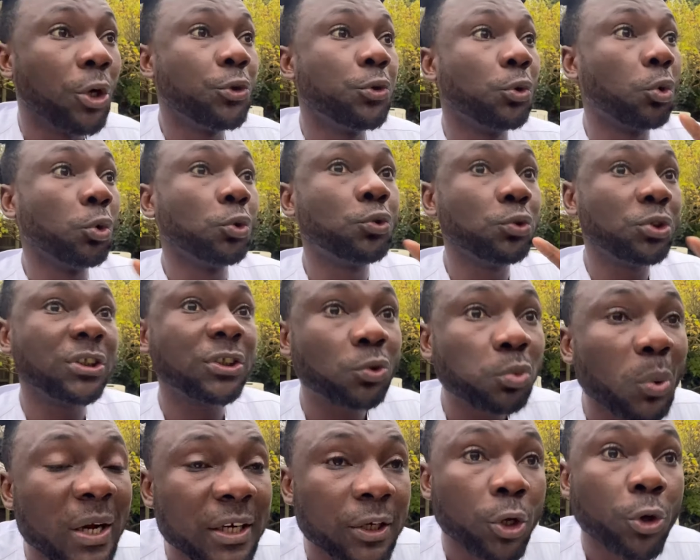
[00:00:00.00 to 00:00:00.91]
you go do
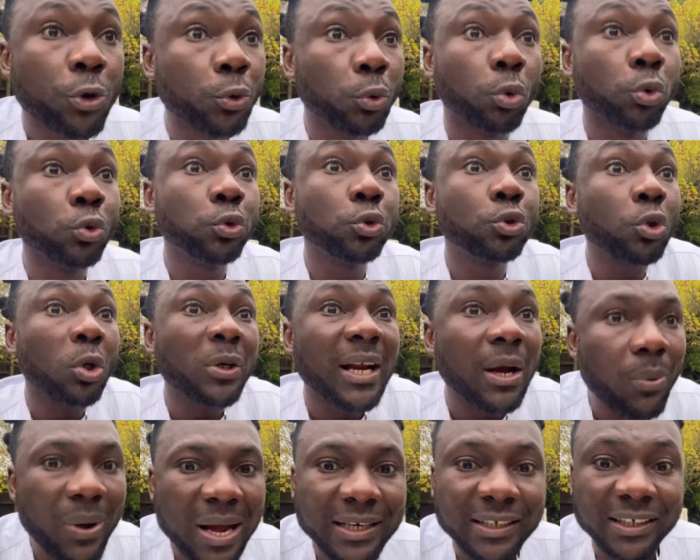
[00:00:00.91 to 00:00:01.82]
this one, you go do the
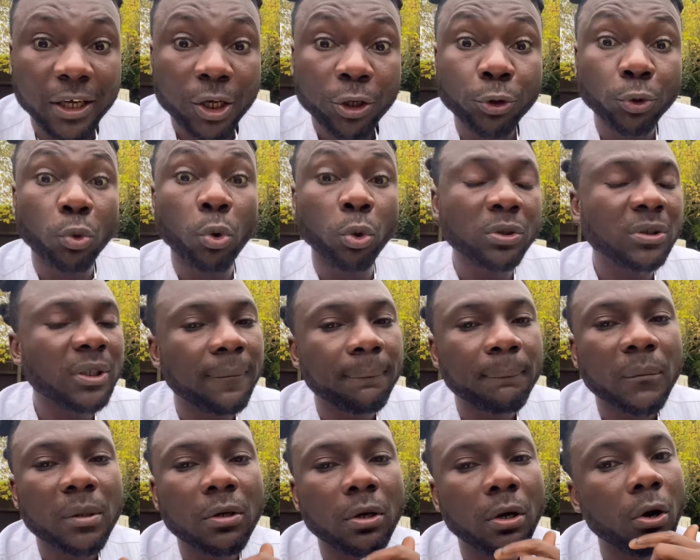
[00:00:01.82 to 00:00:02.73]
other one, you go.
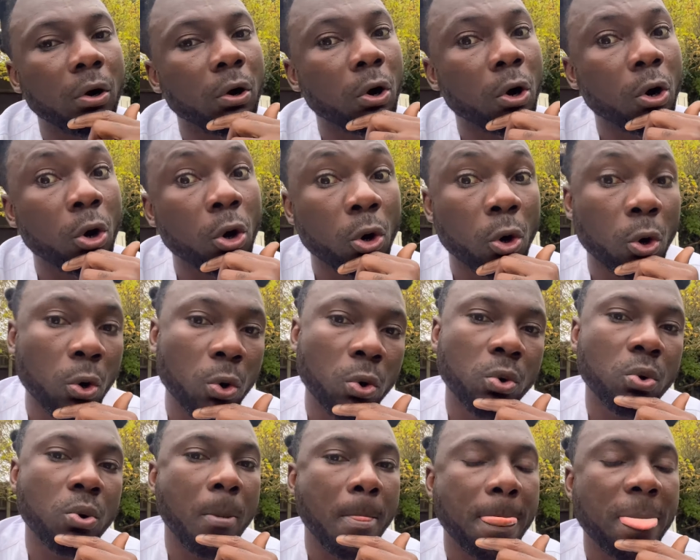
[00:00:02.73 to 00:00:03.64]

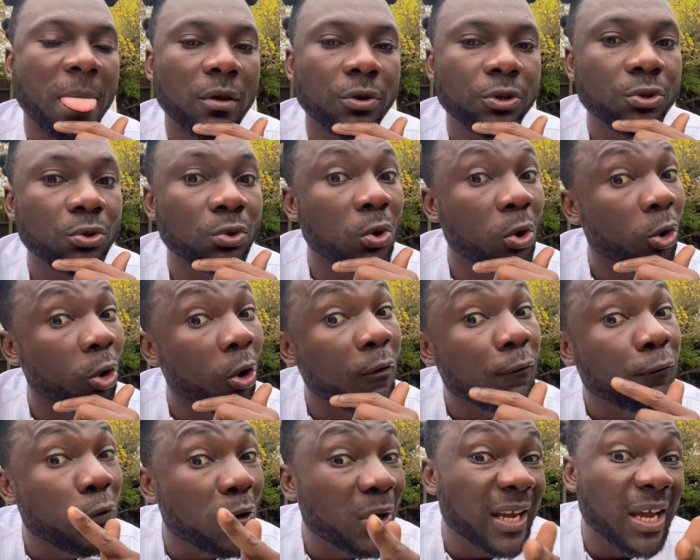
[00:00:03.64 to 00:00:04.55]
Oh, you go come
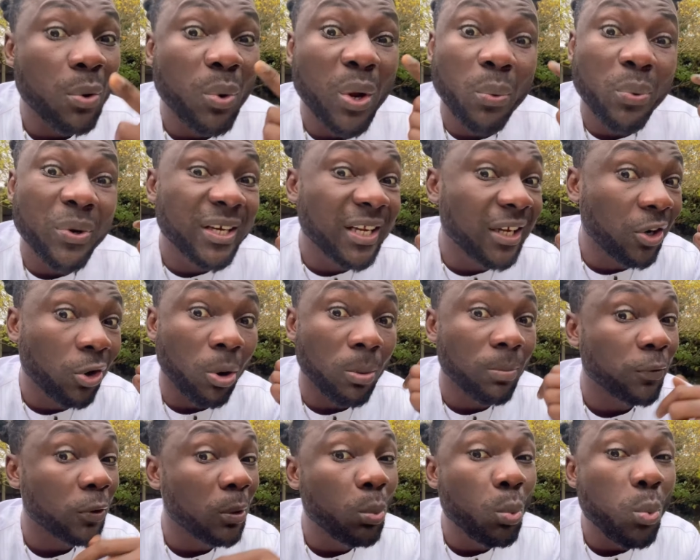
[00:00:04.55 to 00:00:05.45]
forget where they
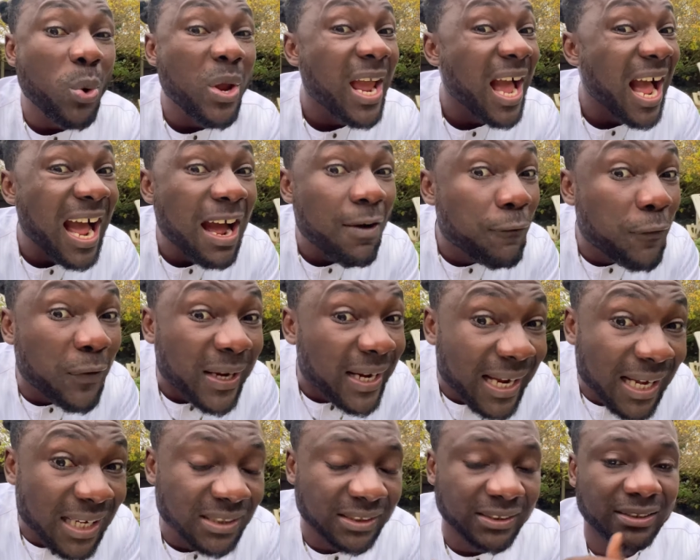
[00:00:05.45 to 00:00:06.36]
come from. We are
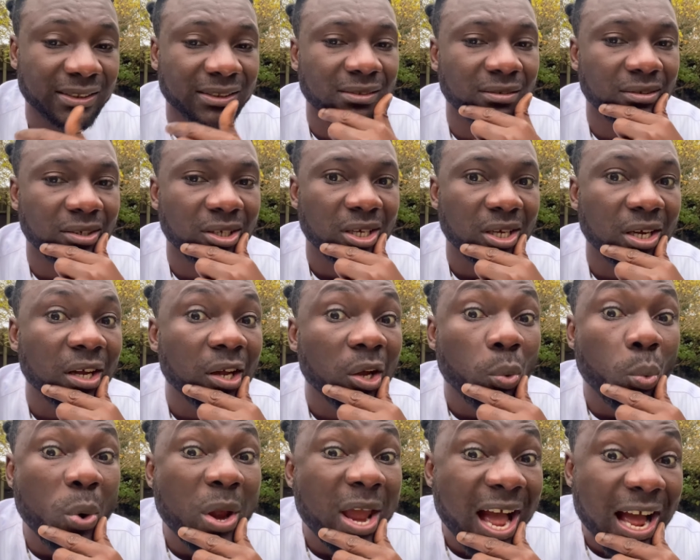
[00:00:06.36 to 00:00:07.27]
Africans.
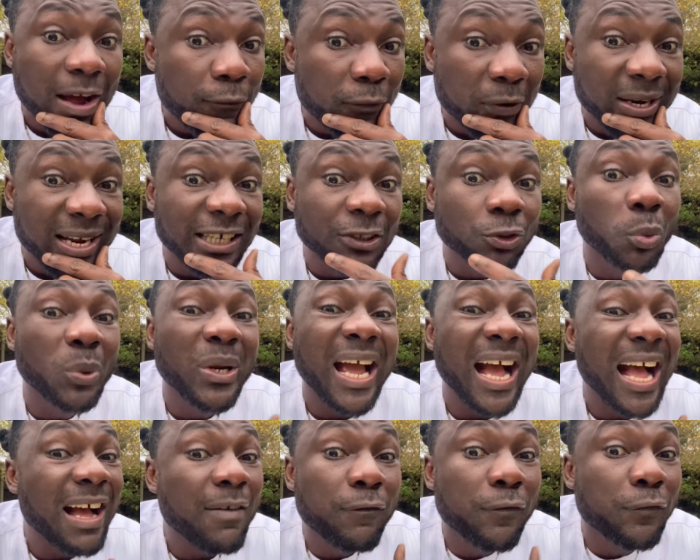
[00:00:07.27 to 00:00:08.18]
We are Africans. We
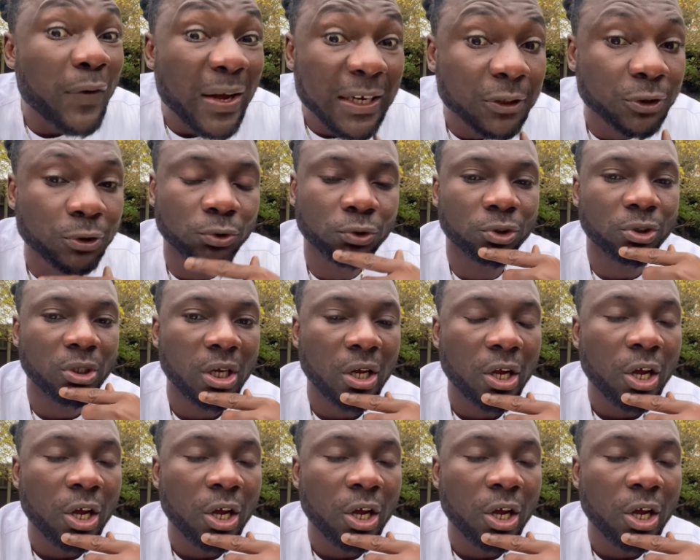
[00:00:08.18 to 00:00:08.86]
have values.